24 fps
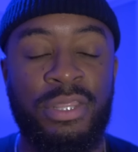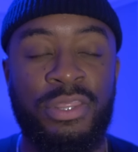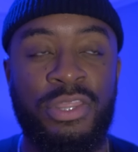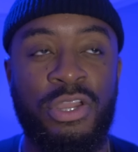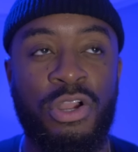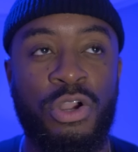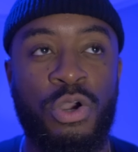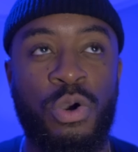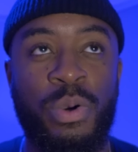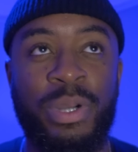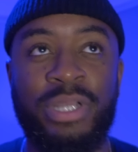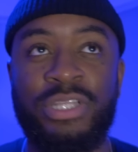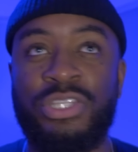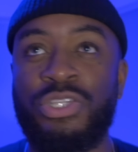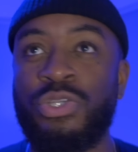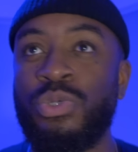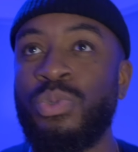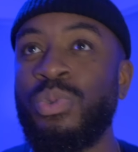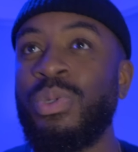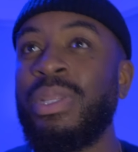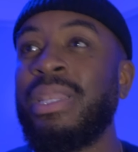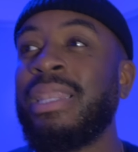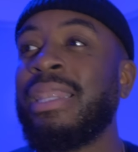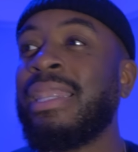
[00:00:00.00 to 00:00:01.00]
They're going
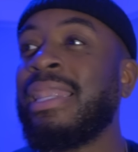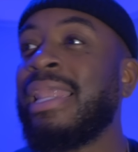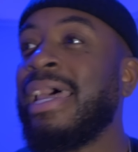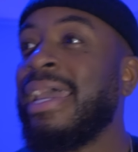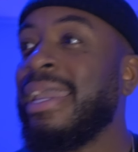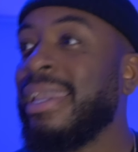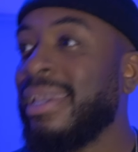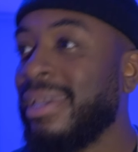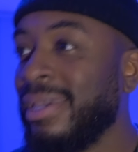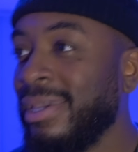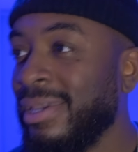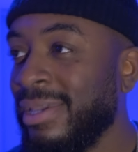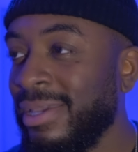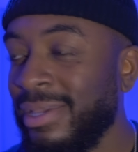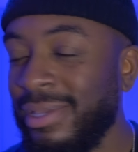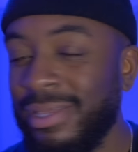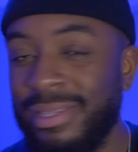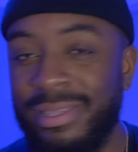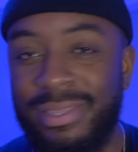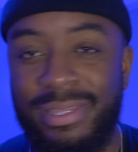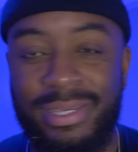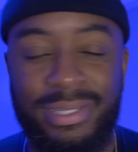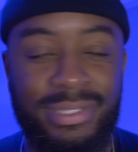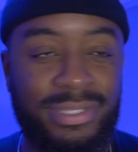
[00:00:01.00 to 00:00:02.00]
to like
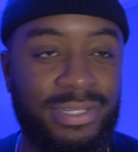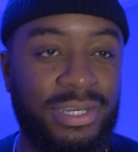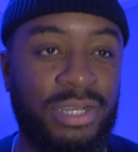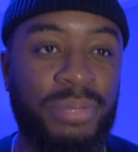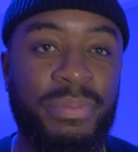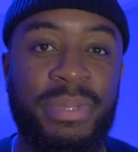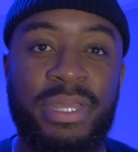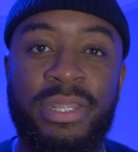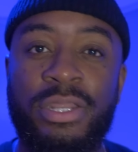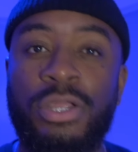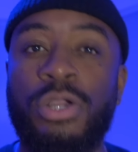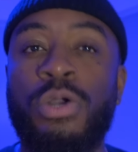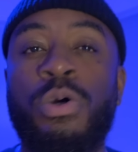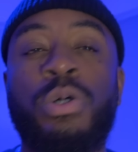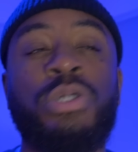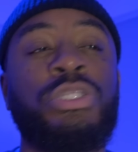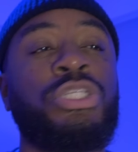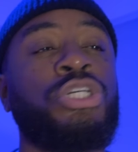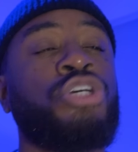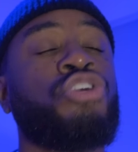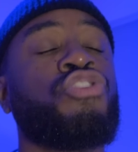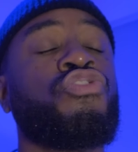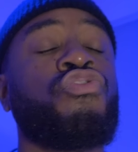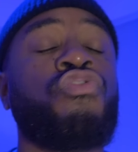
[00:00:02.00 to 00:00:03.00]
these young men. They're going
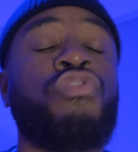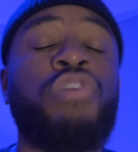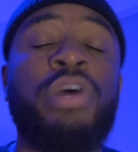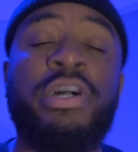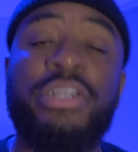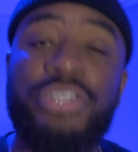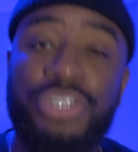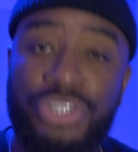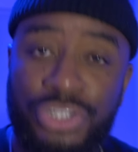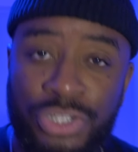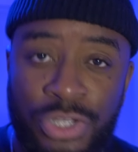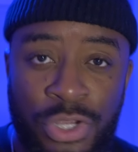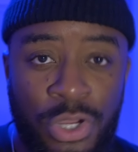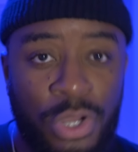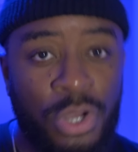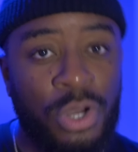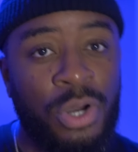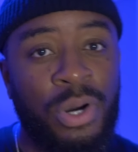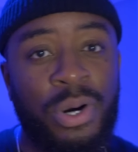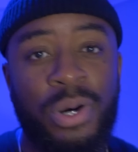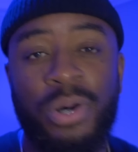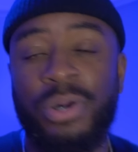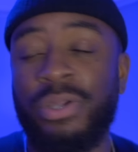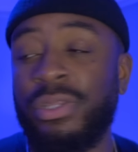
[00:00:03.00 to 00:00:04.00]
to crush
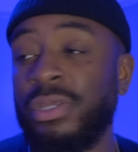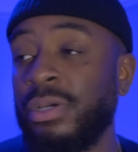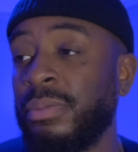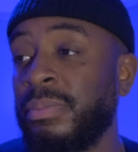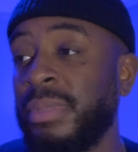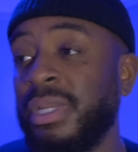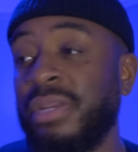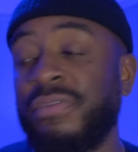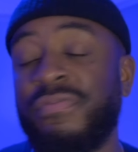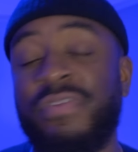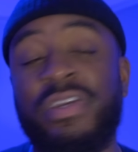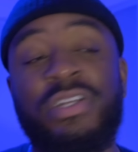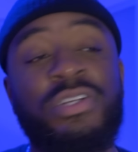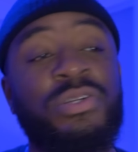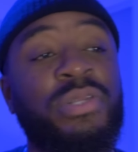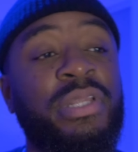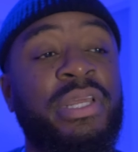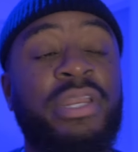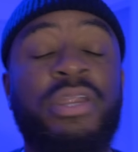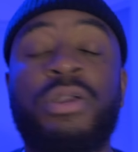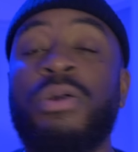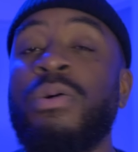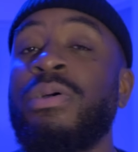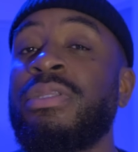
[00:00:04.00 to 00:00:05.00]
on them, and
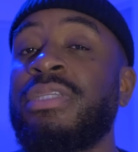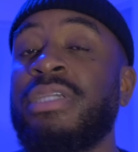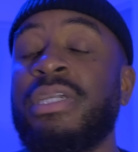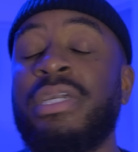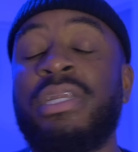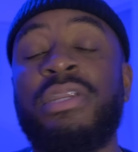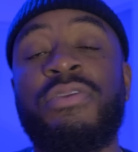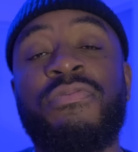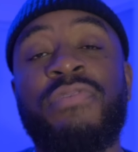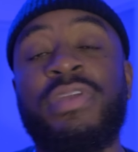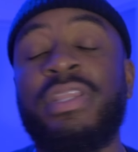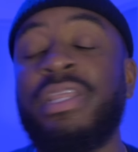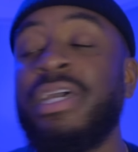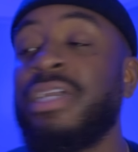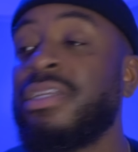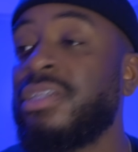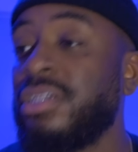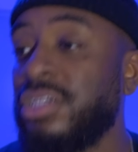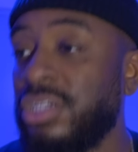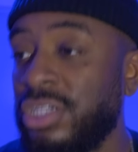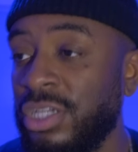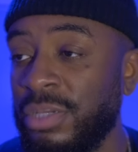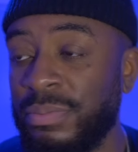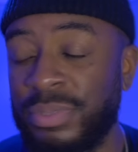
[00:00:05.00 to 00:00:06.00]
eventually they're going to get in
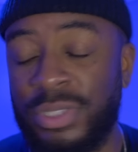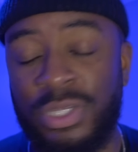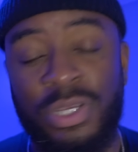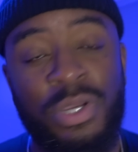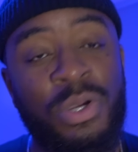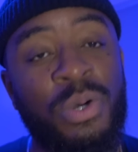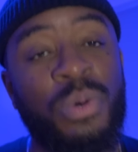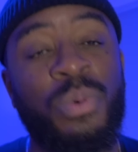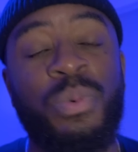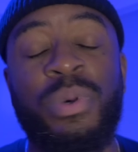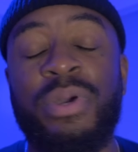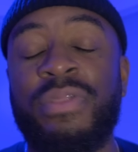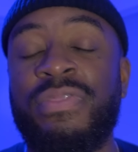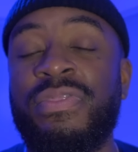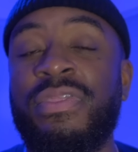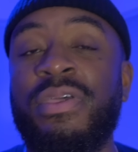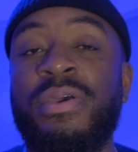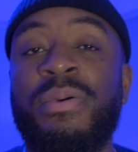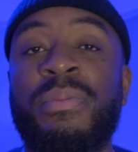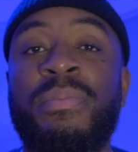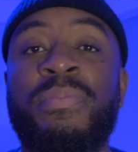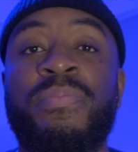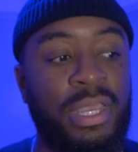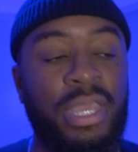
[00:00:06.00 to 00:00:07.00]
relationships with
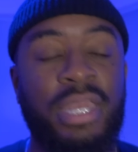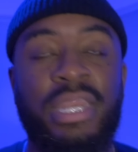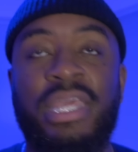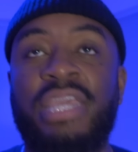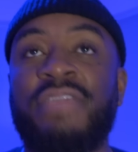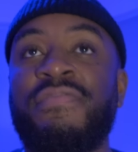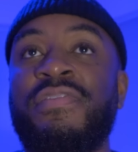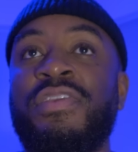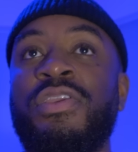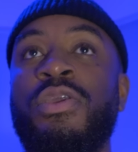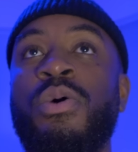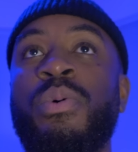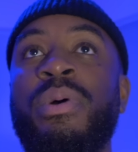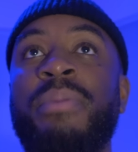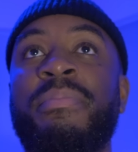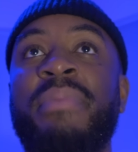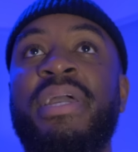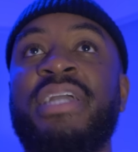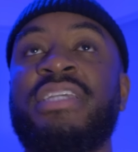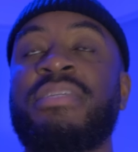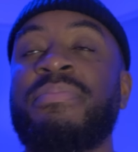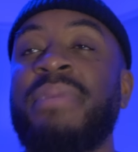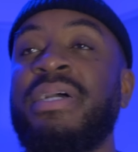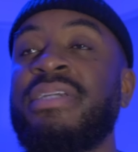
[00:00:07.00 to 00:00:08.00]
them. And even though it
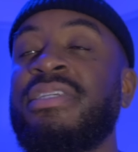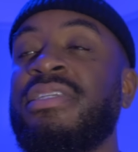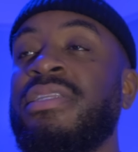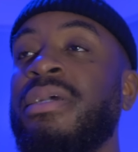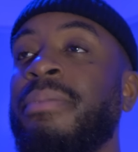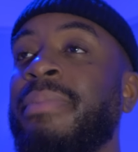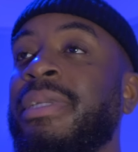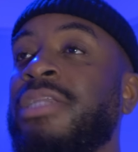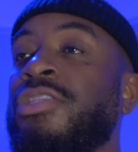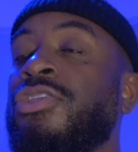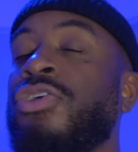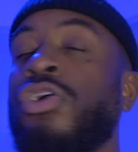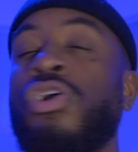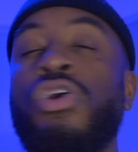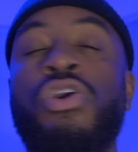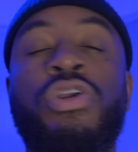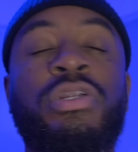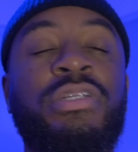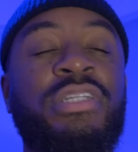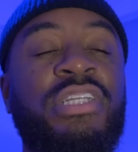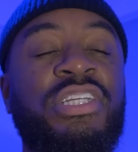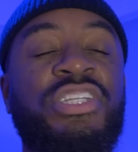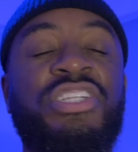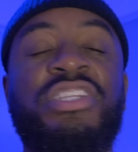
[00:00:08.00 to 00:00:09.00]
makes my stomach
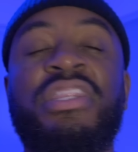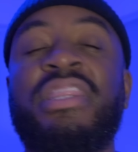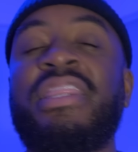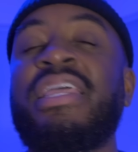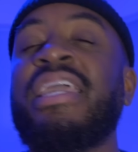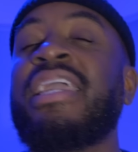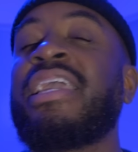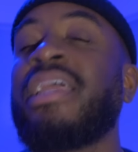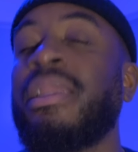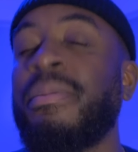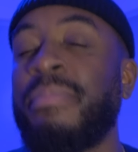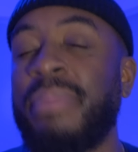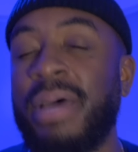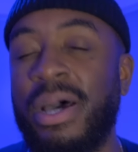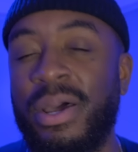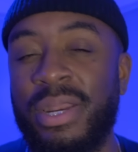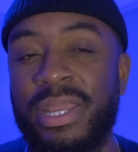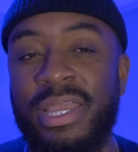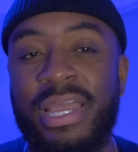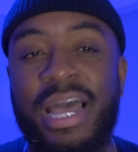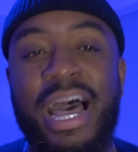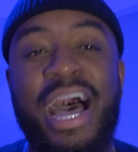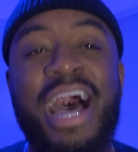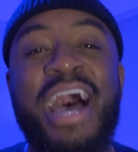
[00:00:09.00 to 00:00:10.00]
turn just thinking about
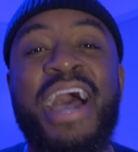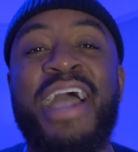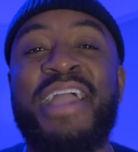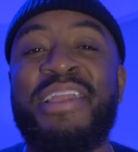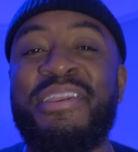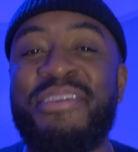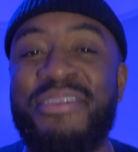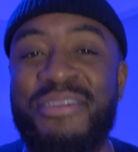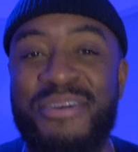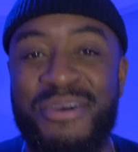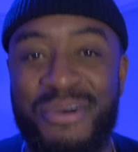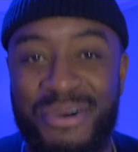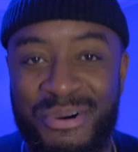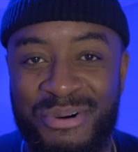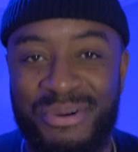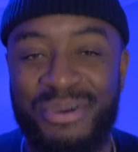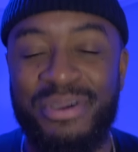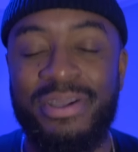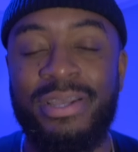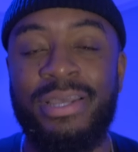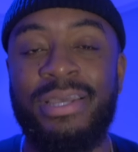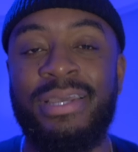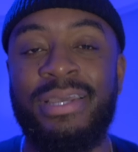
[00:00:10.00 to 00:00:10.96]
it, I know